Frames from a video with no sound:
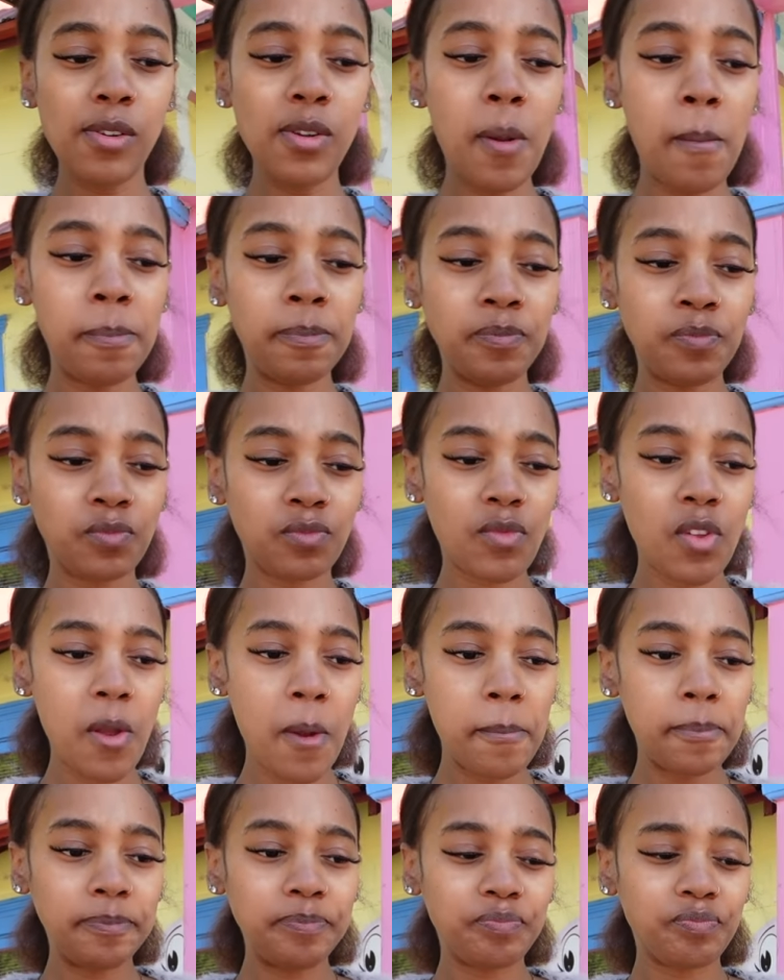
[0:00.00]
And it
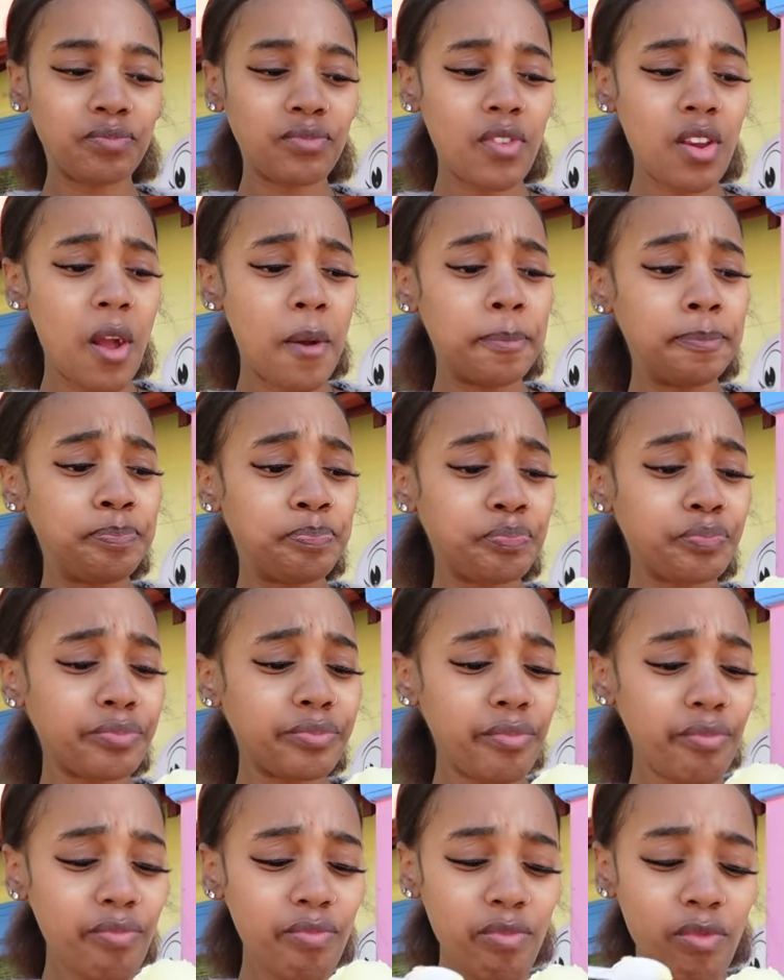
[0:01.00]
is
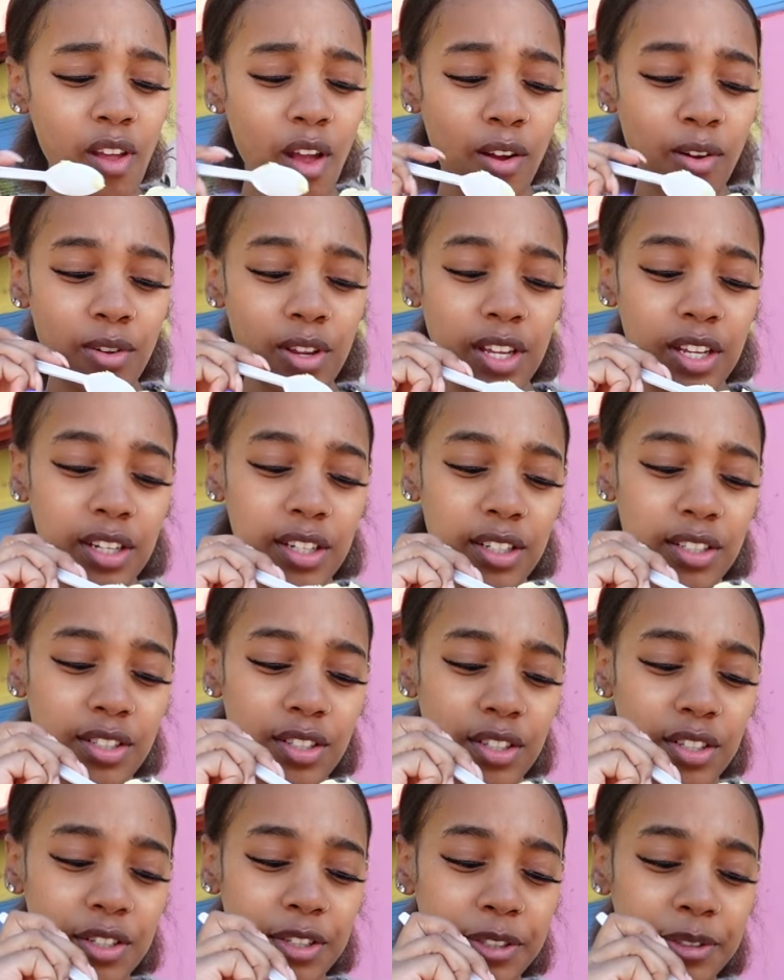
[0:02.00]
delicious. Oh yeah, it's
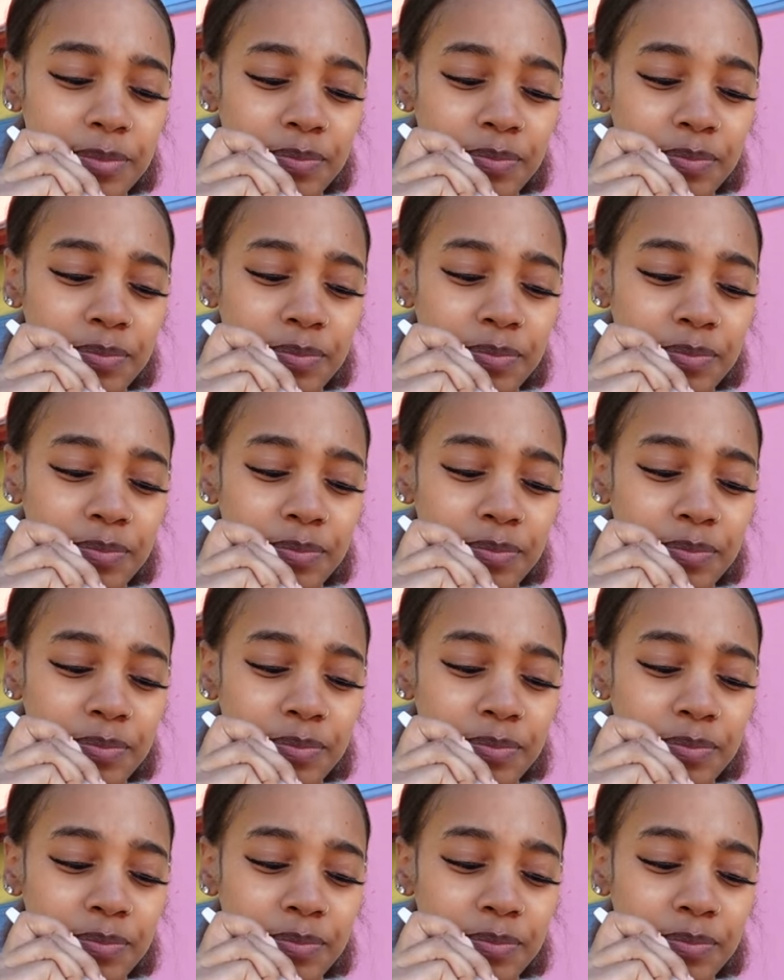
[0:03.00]
good.